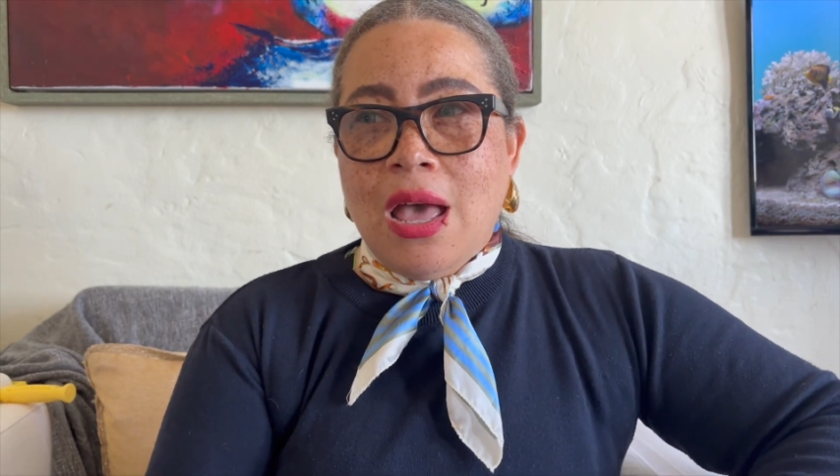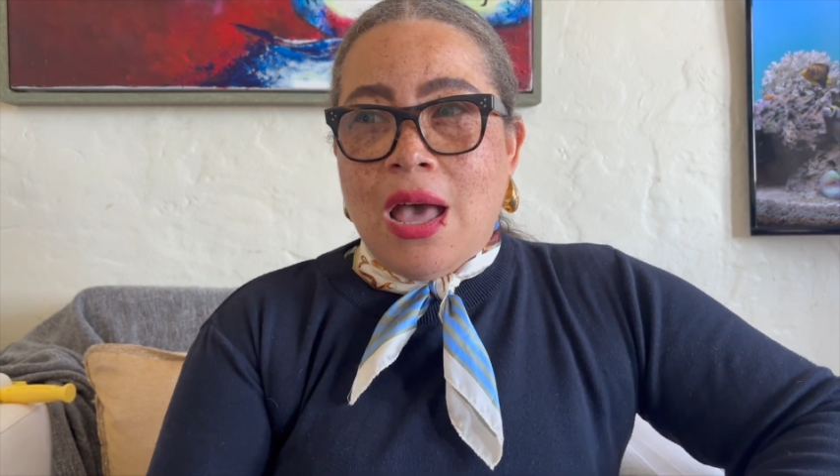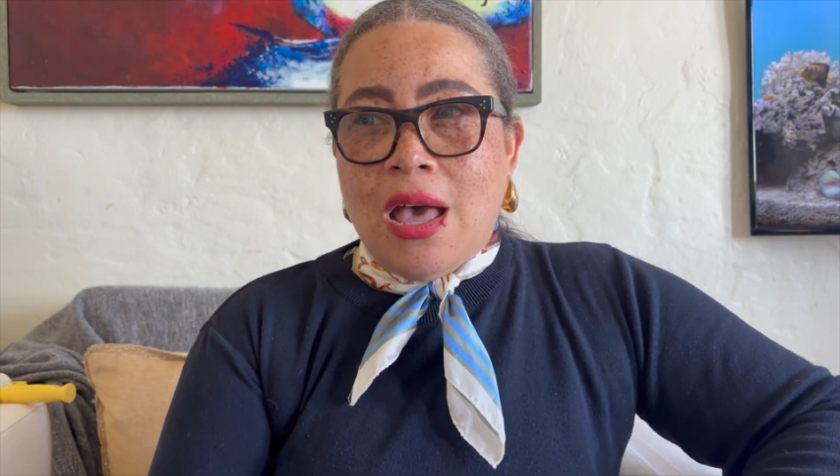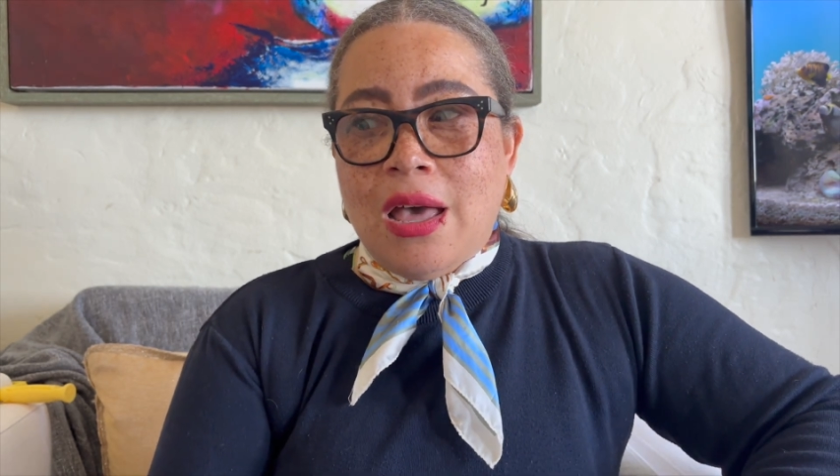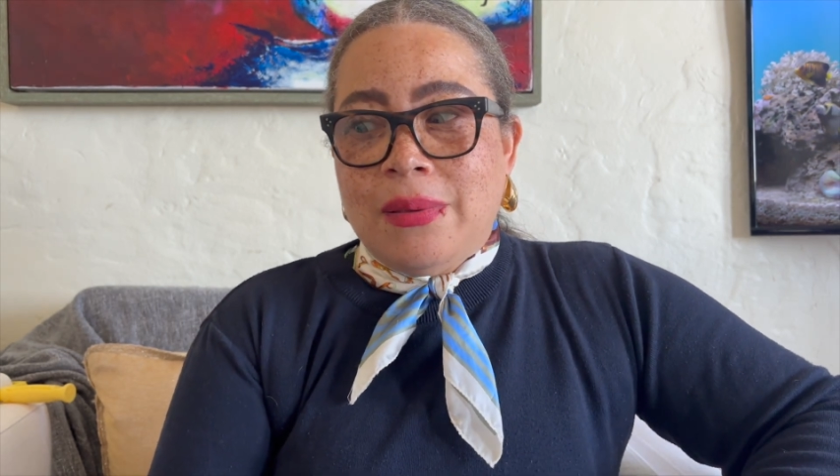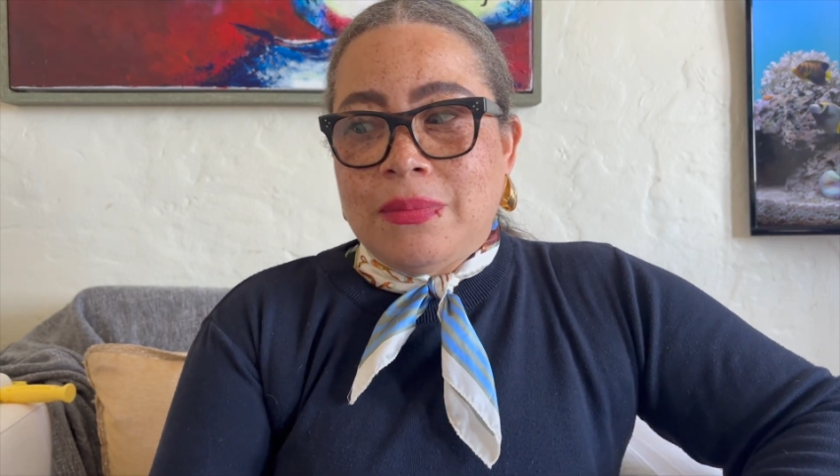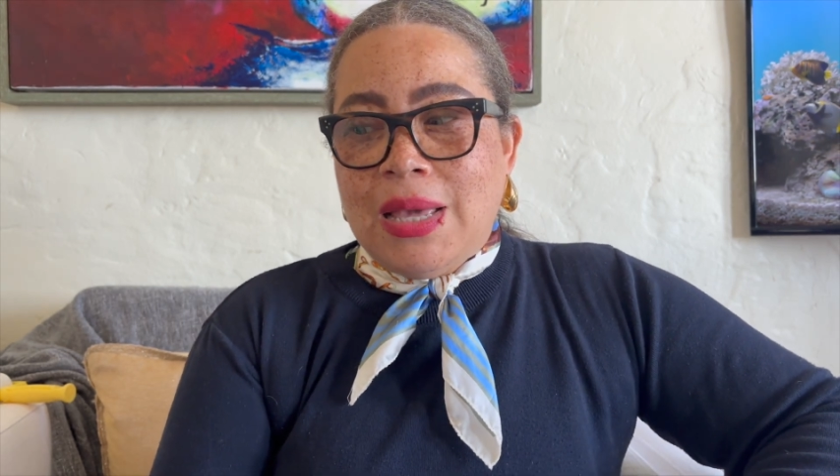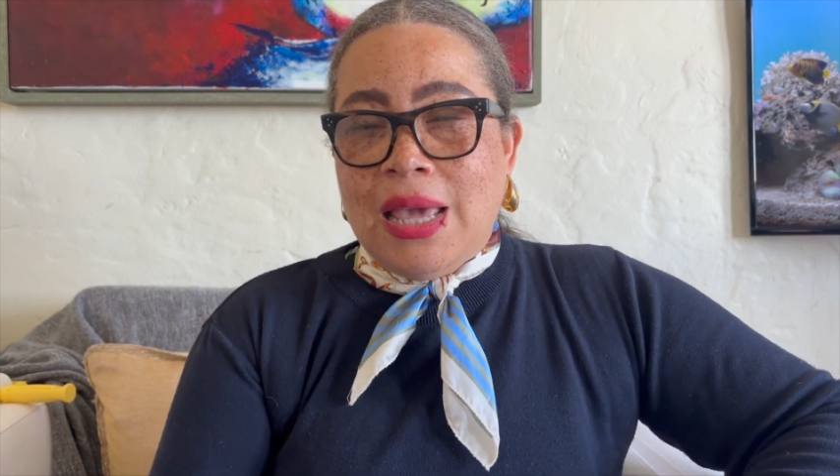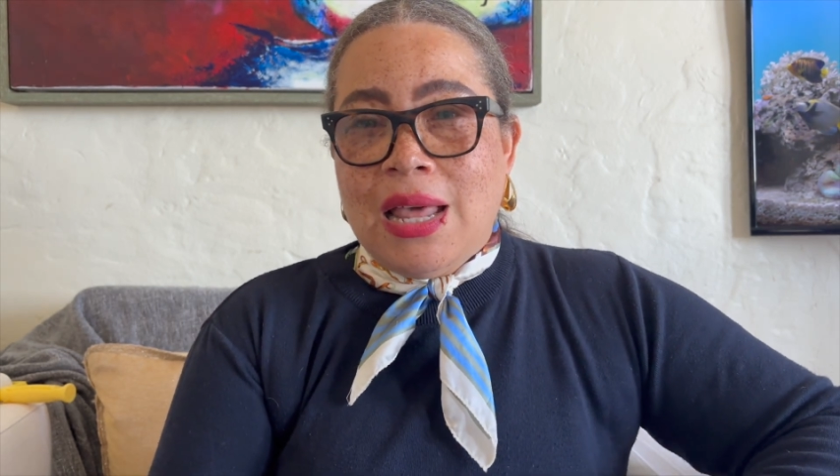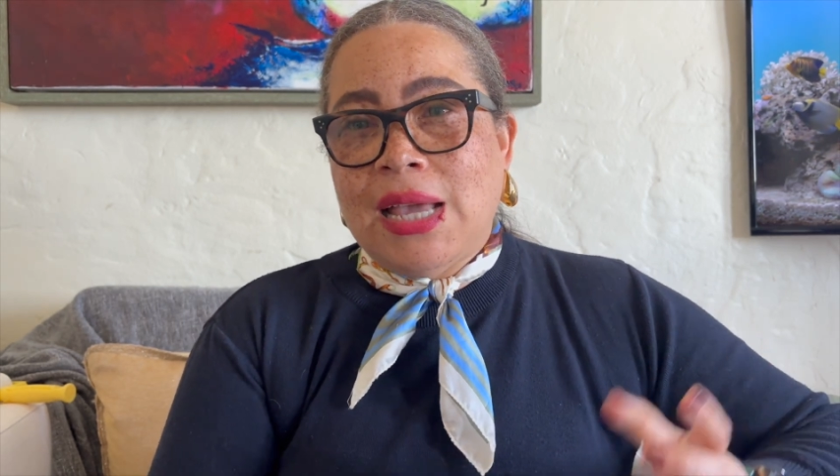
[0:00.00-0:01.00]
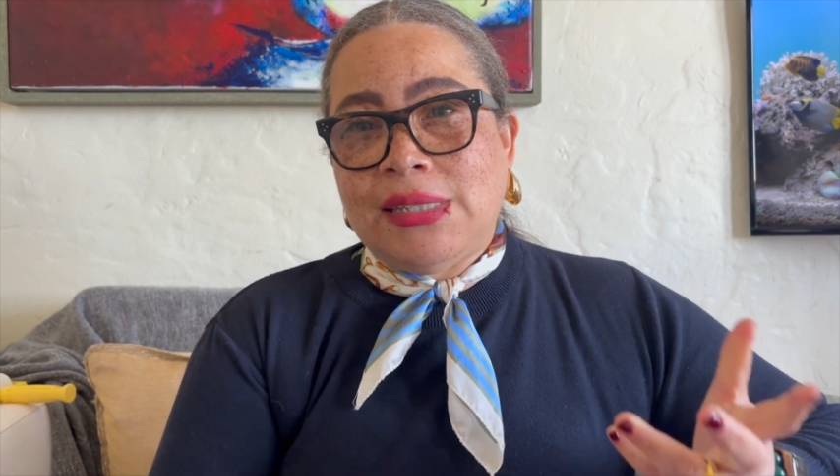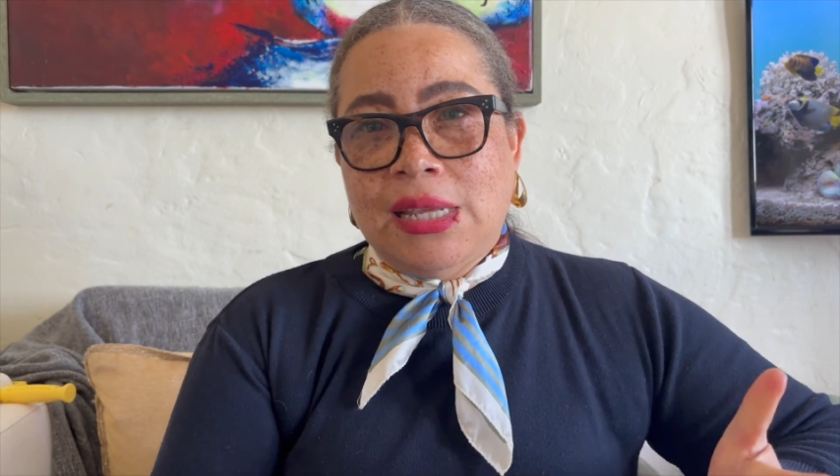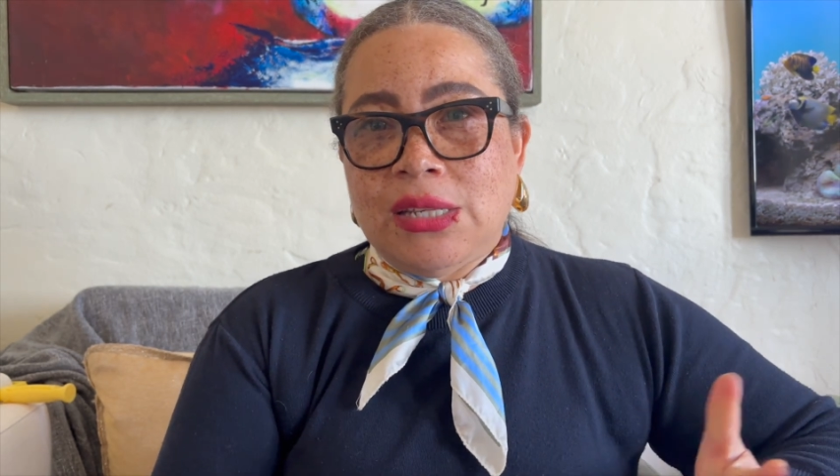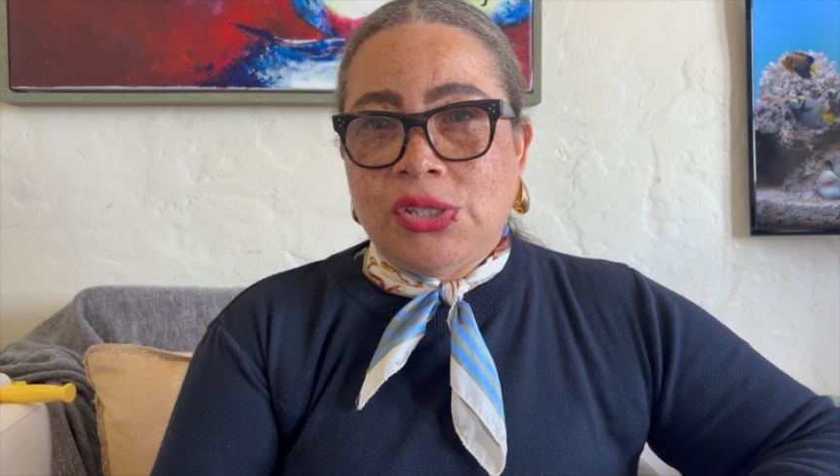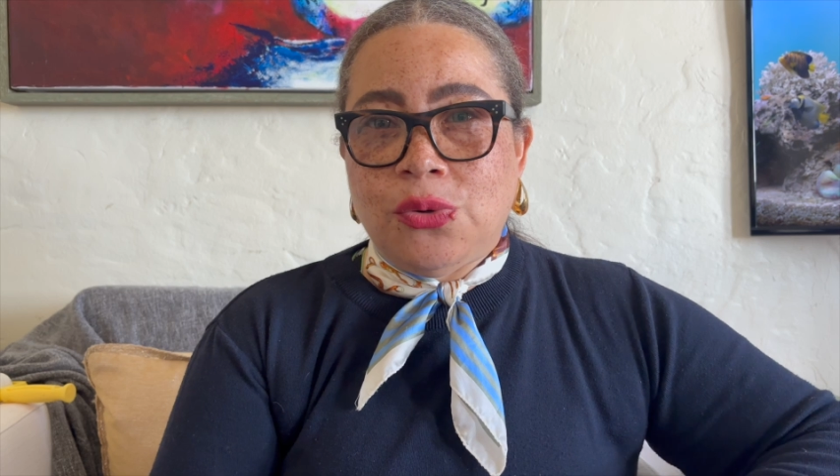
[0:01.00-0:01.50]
and I tend to